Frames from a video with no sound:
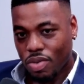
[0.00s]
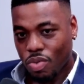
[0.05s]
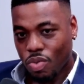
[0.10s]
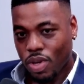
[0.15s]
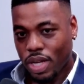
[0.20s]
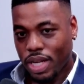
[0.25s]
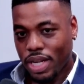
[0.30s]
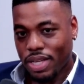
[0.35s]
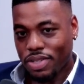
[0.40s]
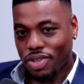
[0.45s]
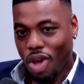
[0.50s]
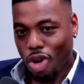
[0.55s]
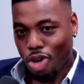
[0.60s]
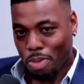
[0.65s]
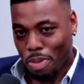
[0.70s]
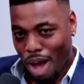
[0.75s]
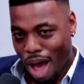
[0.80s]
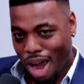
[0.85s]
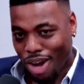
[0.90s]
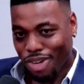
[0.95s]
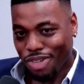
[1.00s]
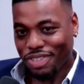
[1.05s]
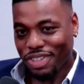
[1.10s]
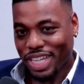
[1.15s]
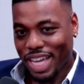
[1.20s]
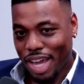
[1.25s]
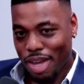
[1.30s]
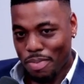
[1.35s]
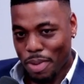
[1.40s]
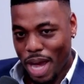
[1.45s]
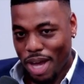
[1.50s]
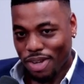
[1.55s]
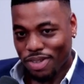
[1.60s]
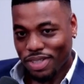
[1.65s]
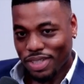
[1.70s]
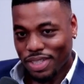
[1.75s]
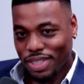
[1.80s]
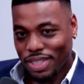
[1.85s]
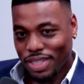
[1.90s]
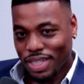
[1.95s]
when his autobiography came out.
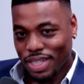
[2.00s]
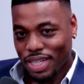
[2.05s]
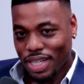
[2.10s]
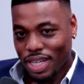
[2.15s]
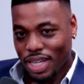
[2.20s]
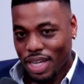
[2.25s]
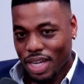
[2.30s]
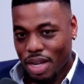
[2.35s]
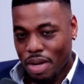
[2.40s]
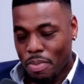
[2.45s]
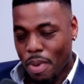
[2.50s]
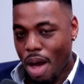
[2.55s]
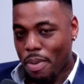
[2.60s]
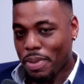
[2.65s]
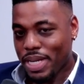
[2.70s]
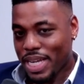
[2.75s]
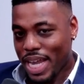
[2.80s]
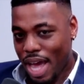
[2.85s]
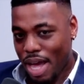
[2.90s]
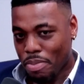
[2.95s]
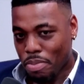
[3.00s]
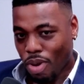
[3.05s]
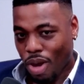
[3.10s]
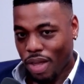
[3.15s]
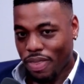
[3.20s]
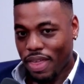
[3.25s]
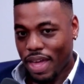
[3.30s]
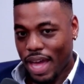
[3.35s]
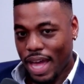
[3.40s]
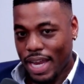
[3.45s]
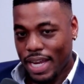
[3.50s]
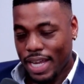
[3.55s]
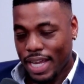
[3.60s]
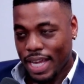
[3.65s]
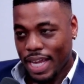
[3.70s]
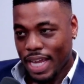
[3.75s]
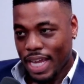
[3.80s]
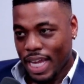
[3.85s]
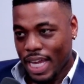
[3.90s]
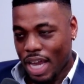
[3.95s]
Yep. And mom and dad bought that.
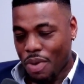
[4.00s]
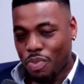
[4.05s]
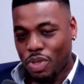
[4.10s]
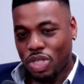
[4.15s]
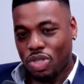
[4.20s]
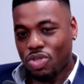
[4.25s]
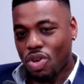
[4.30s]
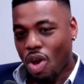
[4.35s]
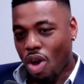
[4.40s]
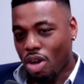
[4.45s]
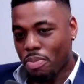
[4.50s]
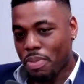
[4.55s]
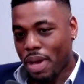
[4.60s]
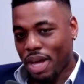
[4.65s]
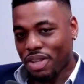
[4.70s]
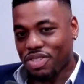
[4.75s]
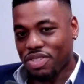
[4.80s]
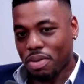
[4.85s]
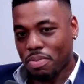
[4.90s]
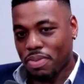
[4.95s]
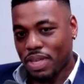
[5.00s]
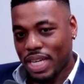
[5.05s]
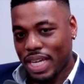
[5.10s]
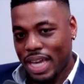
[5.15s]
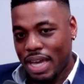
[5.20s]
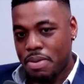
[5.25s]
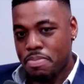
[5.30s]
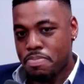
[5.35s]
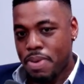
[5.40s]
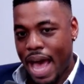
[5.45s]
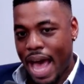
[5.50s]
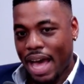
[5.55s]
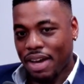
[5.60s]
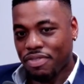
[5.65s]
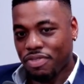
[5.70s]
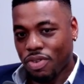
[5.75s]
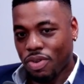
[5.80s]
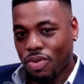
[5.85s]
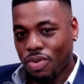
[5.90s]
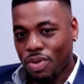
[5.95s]
And when you talk about something
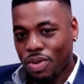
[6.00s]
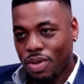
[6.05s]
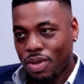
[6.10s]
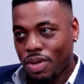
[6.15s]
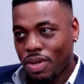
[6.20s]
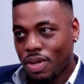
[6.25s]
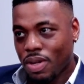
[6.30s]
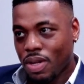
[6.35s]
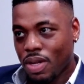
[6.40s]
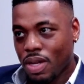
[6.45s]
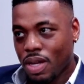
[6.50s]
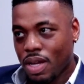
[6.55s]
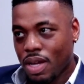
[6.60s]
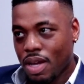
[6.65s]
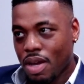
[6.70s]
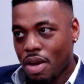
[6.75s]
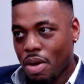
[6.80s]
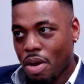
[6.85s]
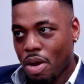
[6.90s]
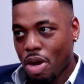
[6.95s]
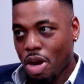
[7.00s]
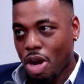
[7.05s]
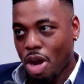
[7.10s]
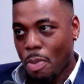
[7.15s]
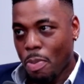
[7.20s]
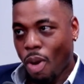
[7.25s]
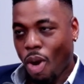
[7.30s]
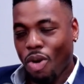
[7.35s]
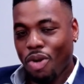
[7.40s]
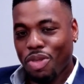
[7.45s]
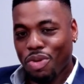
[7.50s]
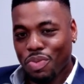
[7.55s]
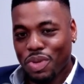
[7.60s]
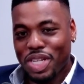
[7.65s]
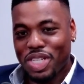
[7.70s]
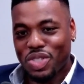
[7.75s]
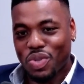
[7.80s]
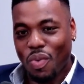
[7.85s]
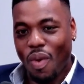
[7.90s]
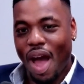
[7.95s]
impactful, part of the
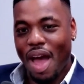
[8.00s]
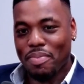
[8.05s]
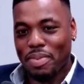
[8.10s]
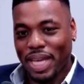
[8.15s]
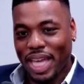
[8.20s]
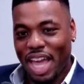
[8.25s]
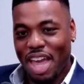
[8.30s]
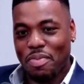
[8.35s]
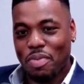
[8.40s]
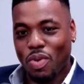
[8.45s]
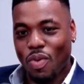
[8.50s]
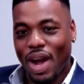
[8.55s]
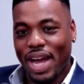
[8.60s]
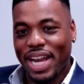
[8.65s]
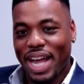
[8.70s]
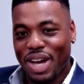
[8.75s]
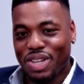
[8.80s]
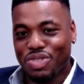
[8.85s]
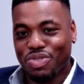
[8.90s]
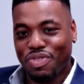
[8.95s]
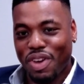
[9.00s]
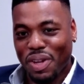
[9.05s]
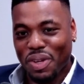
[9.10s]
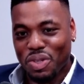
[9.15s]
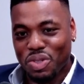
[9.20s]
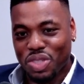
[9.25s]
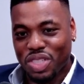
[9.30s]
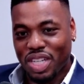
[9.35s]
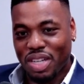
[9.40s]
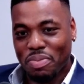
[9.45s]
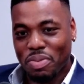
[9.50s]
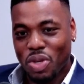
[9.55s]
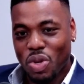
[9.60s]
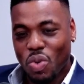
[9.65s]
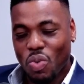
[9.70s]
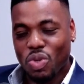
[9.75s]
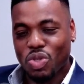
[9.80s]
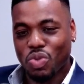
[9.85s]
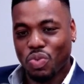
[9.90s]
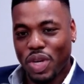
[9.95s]
reason why I became a White House fellowship
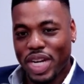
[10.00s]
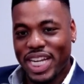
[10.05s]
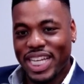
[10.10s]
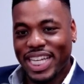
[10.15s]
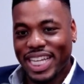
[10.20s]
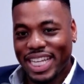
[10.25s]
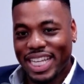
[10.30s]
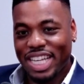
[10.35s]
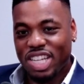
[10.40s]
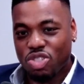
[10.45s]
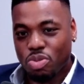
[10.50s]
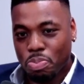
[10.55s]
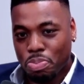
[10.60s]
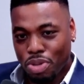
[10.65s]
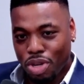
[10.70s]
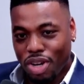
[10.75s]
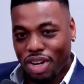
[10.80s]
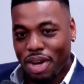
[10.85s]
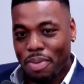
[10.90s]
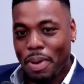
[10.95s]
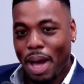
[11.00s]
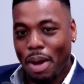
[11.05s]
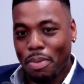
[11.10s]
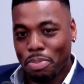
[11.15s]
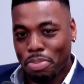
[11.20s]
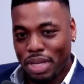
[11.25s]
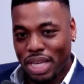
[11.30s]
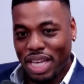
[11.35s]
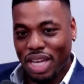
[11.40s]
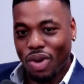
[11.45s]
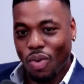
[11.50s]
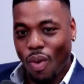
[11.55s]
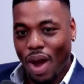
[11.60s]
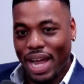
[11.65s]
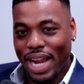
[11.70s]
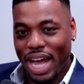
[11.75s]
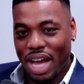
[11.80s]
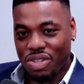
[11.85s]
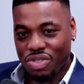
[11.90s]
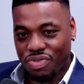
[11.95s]
was reading in his book about being a
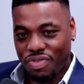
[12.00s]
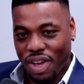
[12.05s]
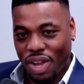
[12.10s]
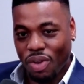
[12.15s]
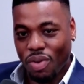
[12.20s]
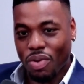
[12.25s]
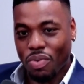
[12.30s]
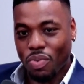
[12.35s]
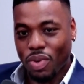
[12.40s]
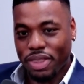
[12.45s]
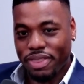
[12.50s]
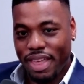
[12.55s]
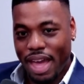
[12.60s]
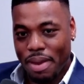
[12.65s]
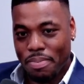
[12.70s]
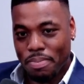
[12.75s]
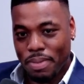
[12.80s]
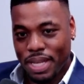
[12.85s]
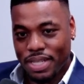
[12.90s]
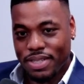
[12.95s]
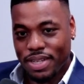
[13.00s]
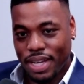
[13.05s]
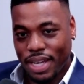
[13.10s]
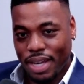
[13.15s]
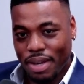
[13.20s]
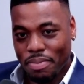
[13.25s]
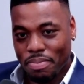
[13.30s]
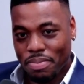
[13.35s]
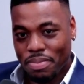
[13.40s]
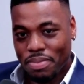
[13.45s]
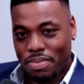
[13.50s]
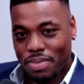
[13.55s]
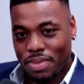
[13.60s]
White House fellow and what that meant to him.